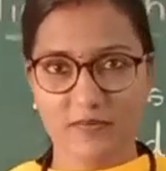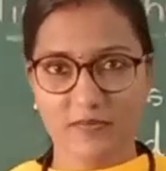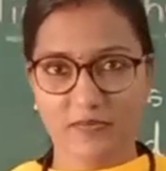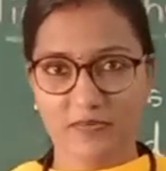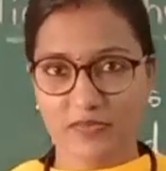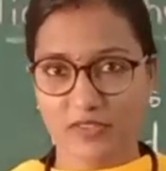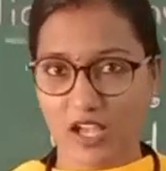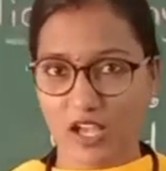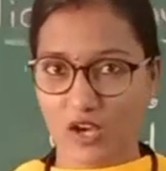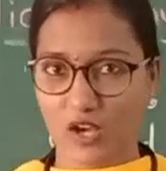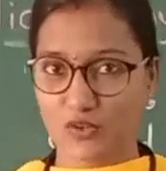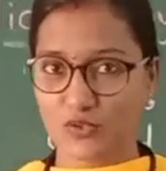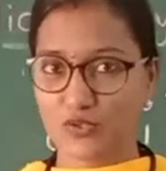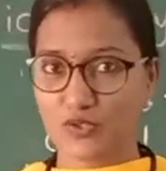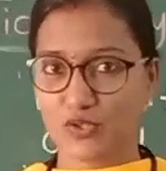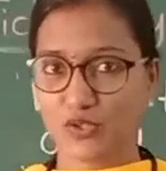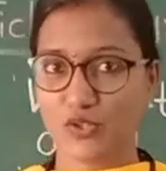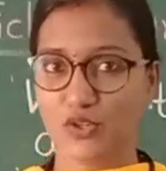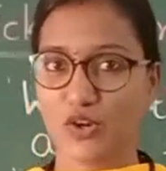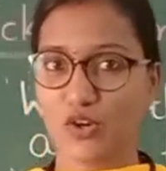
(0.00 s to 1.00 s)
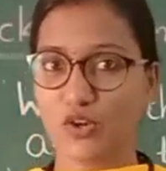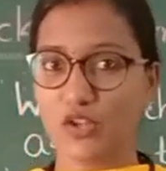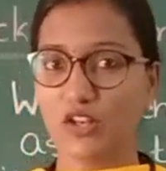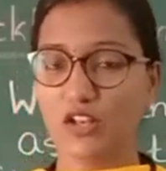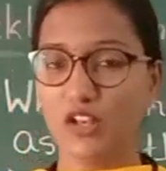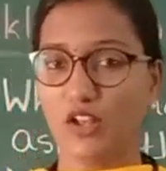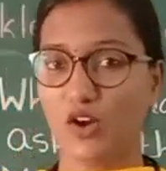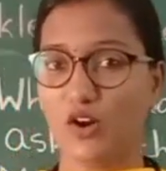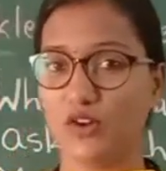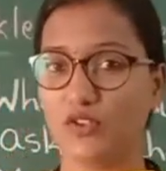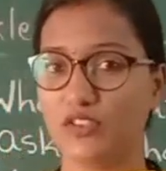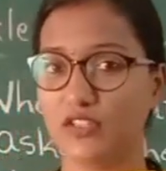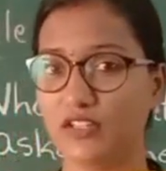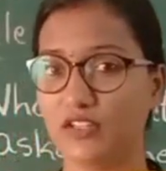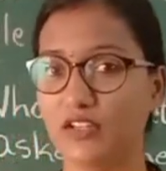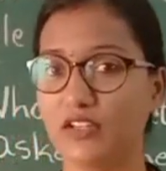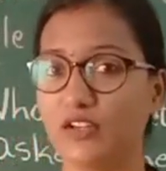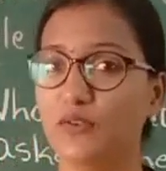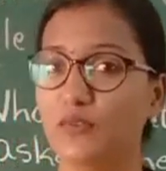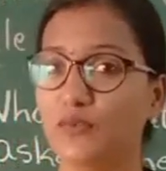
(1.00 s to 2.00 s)
How to crawl on
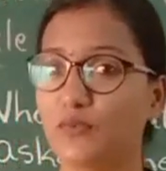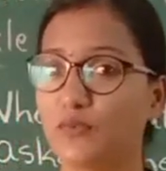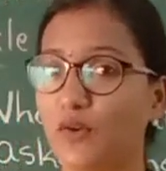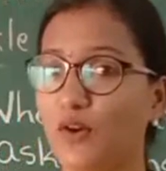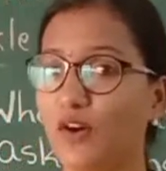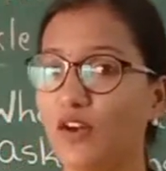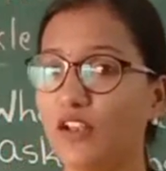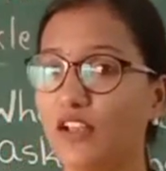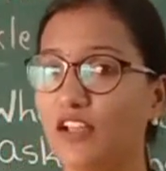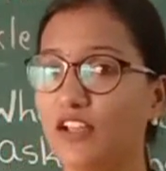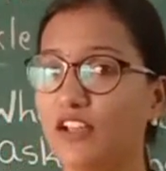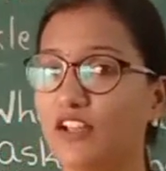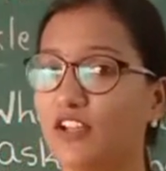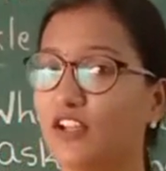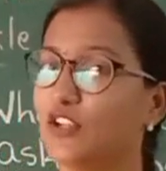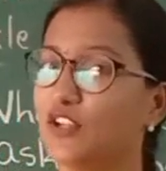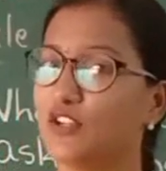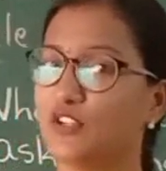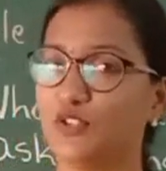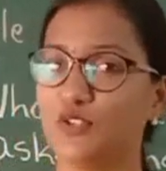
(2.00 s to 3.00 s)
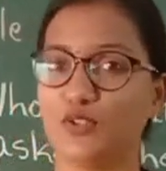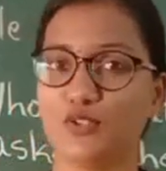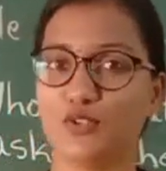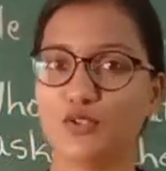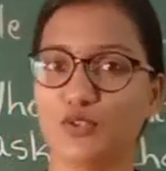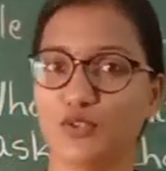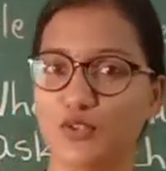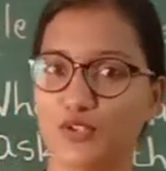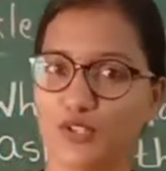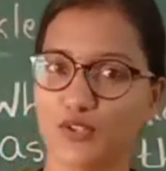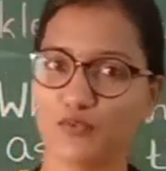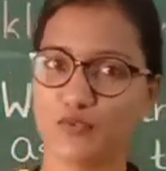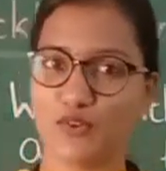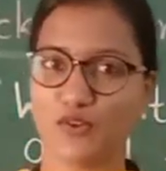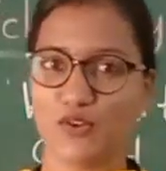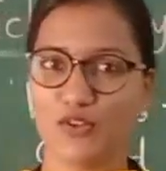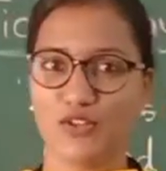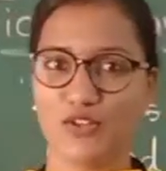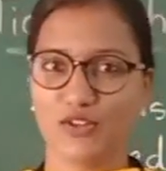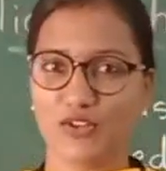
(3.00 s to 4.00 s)
the wall? Don't go to the
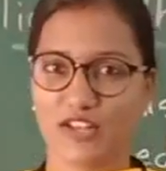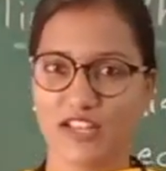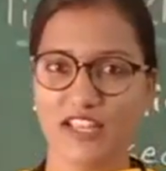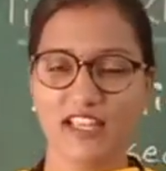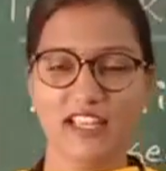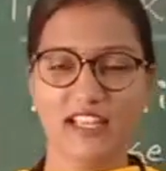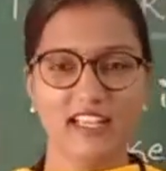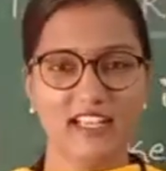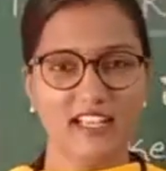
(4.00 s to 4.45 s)
wall. Okay?